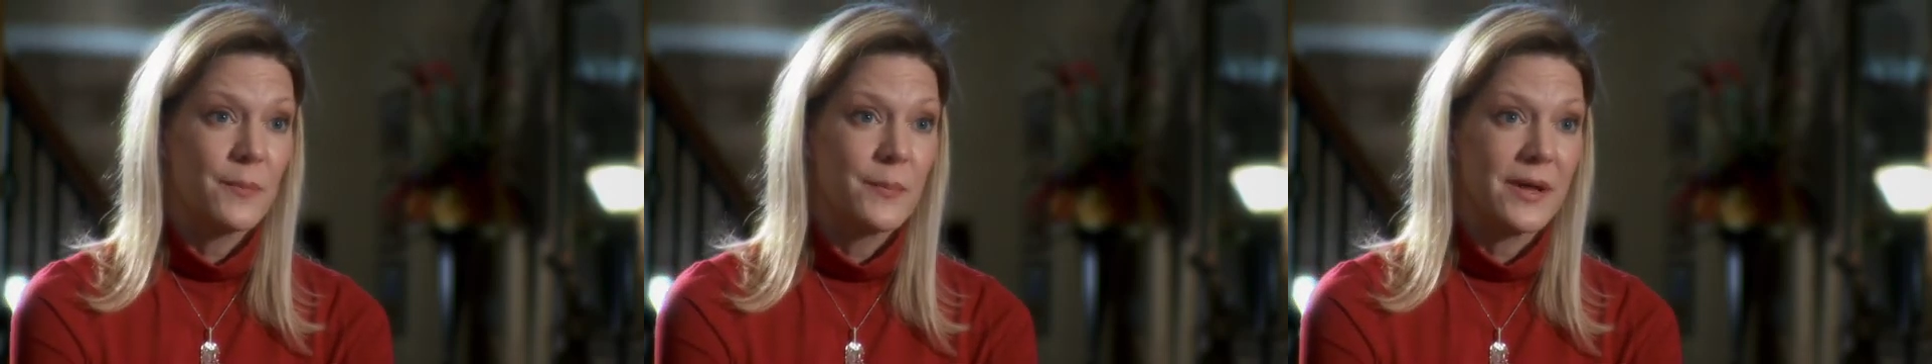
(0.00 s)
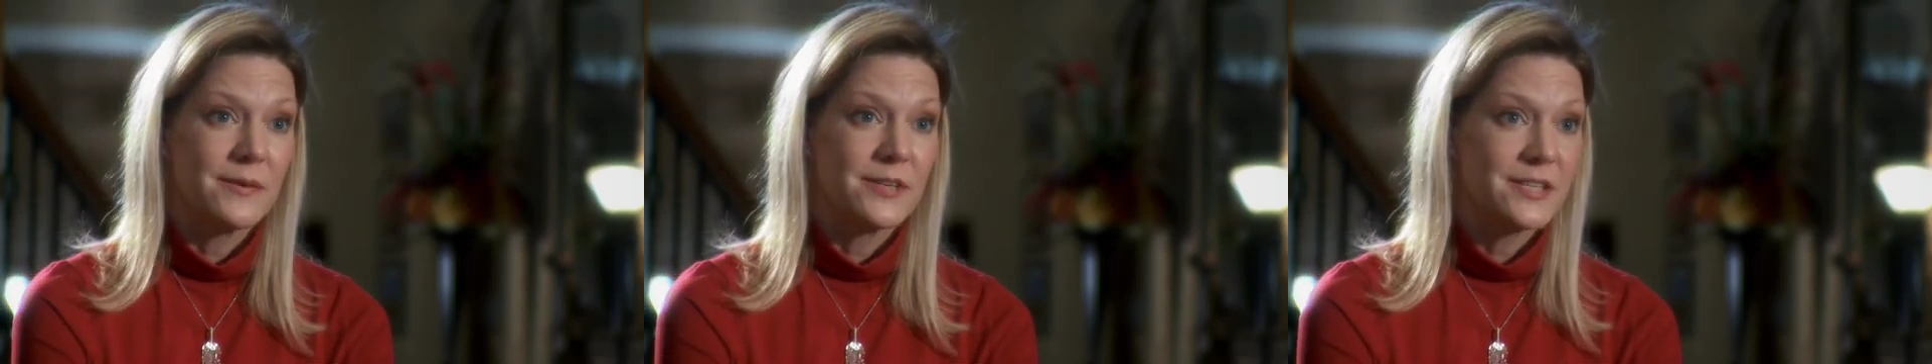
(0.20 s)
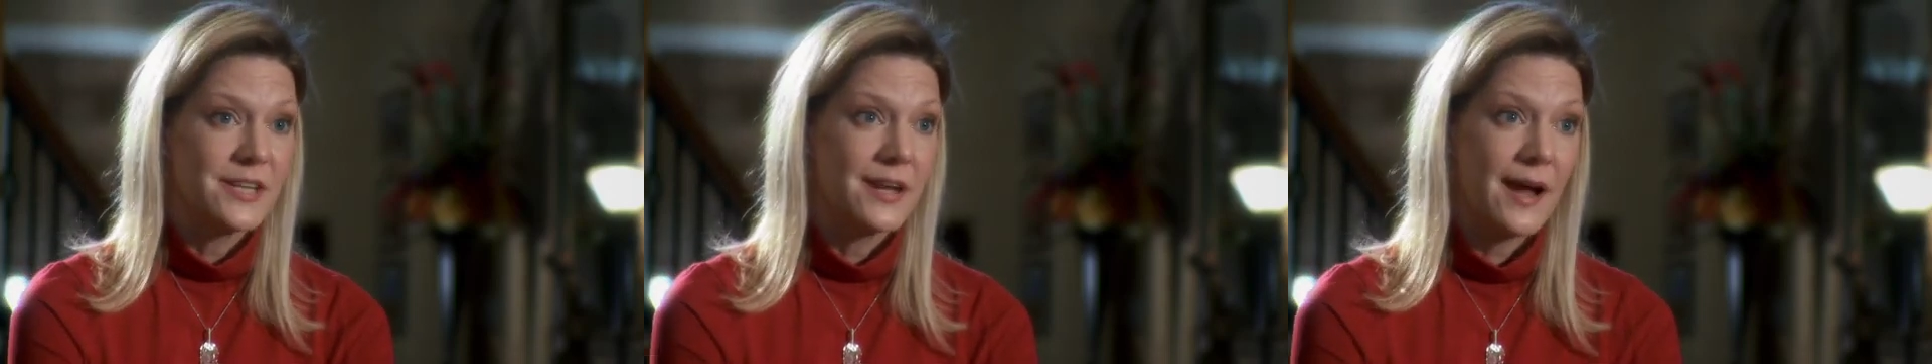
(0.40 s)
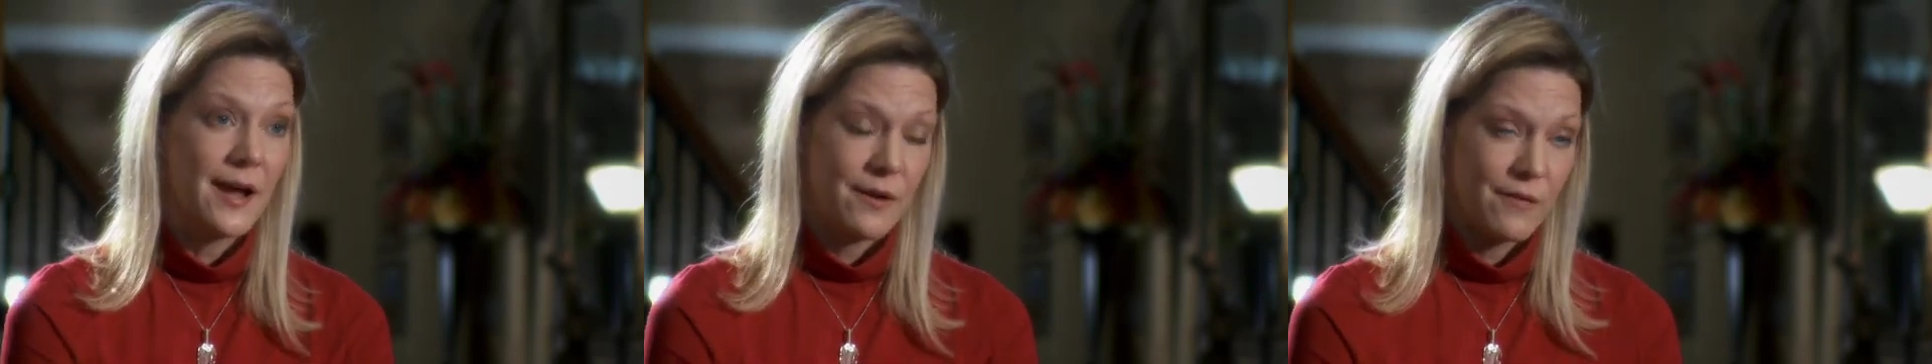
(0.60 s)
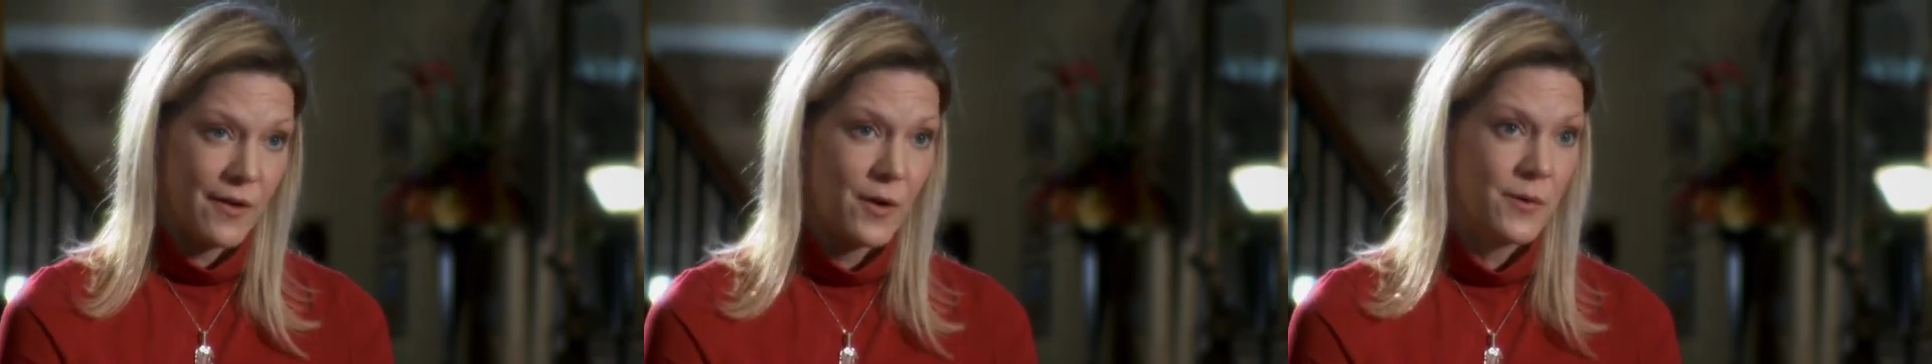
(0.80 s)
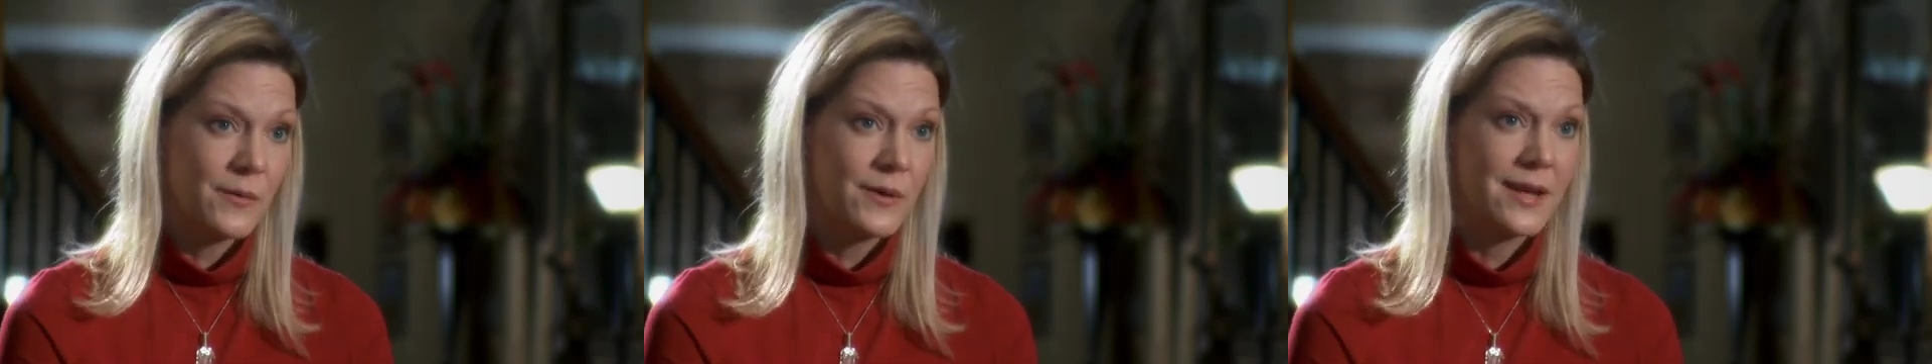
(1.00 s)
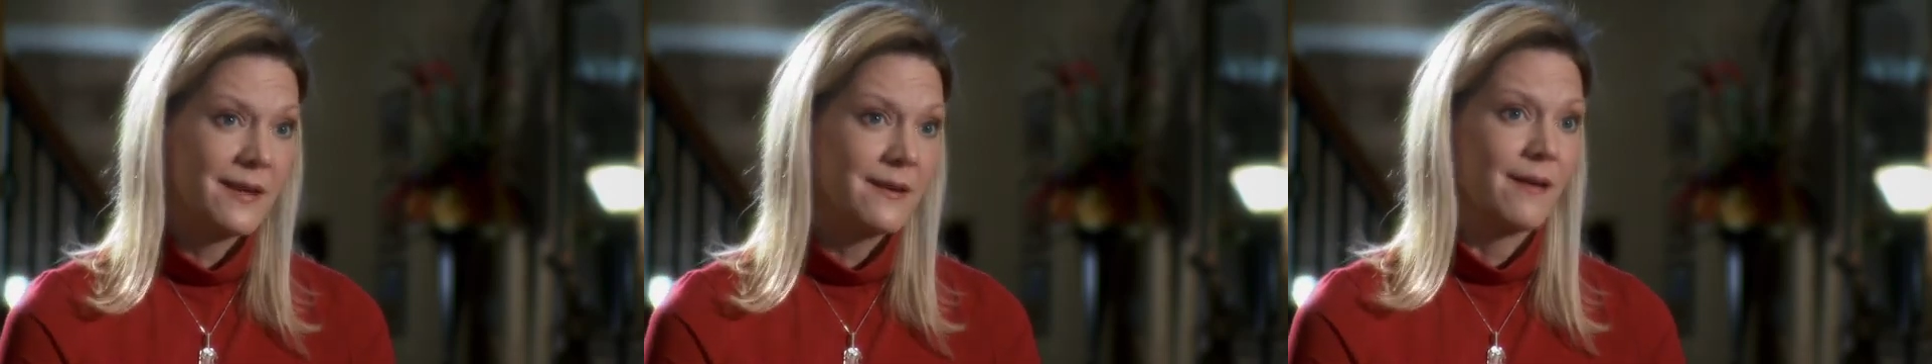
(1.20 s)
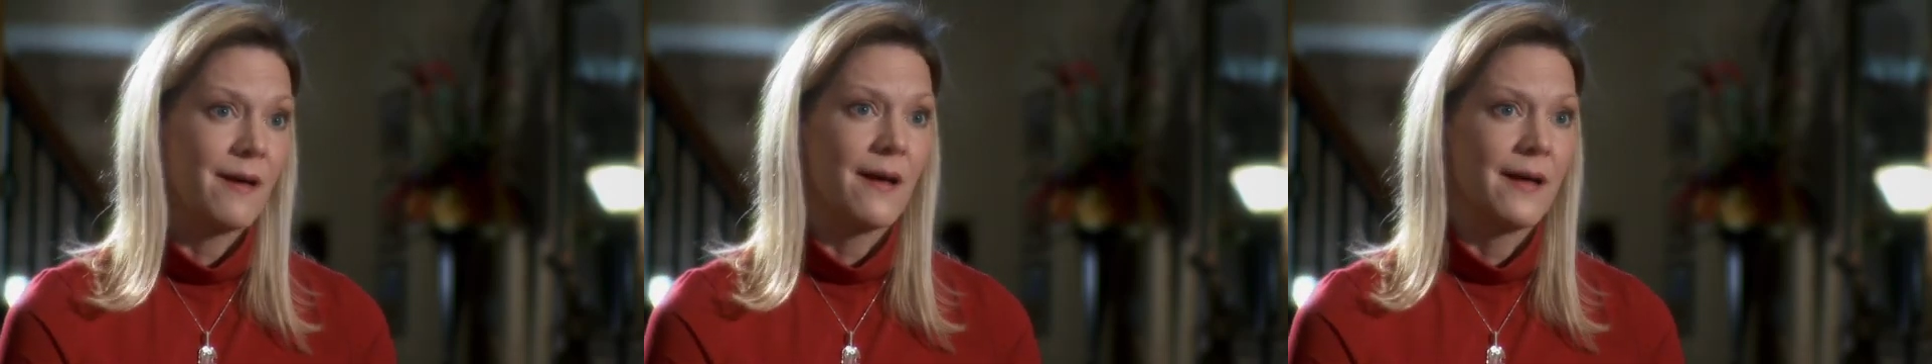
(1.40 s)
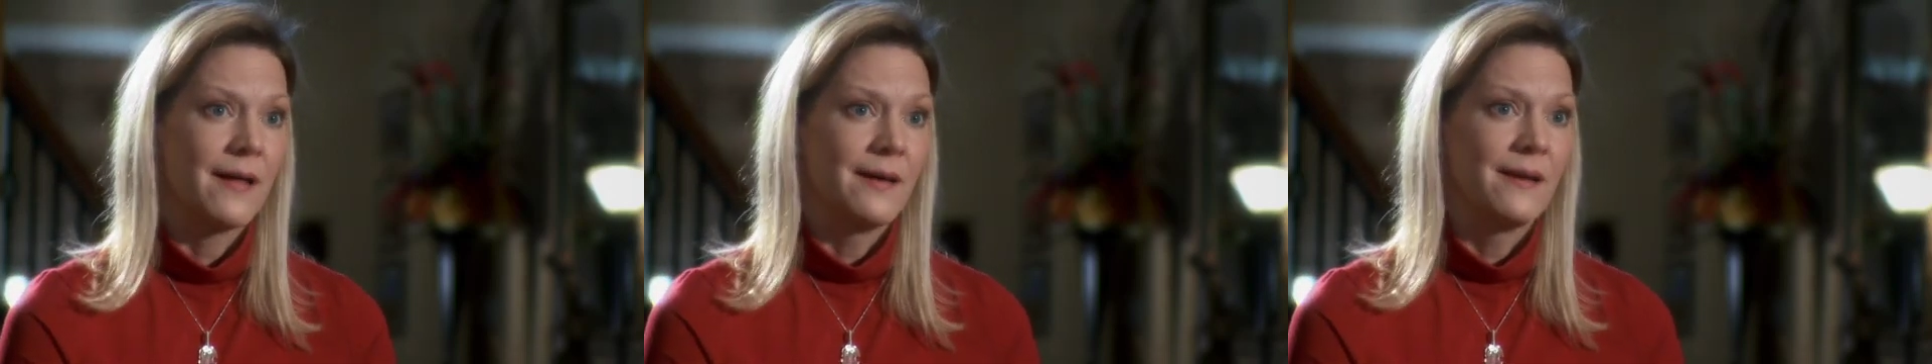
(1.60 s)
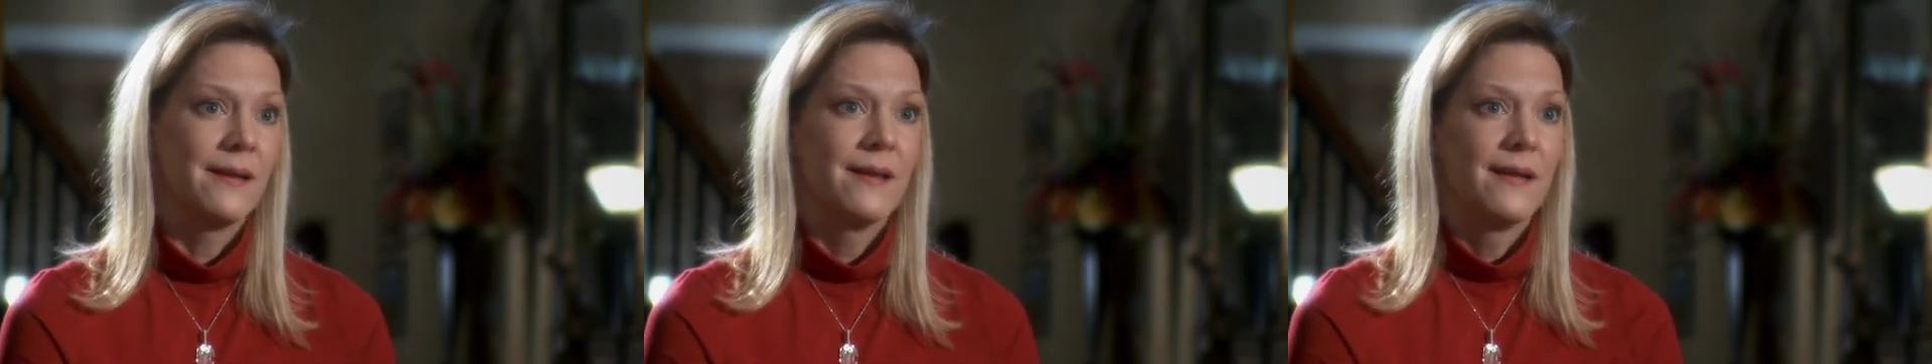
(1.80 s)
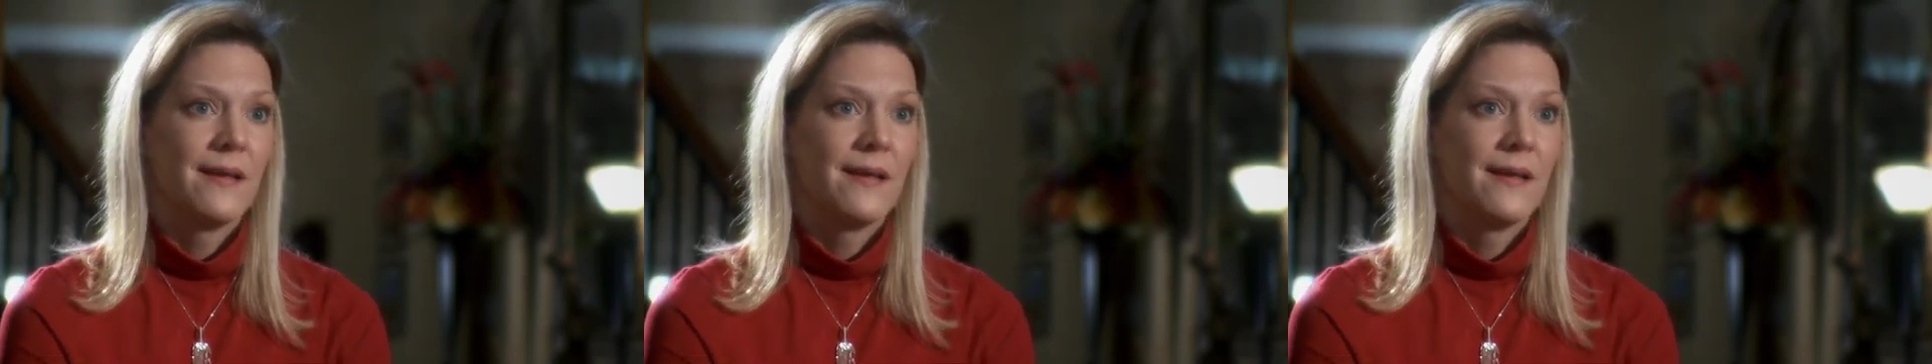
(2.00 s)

But she kind of honed in on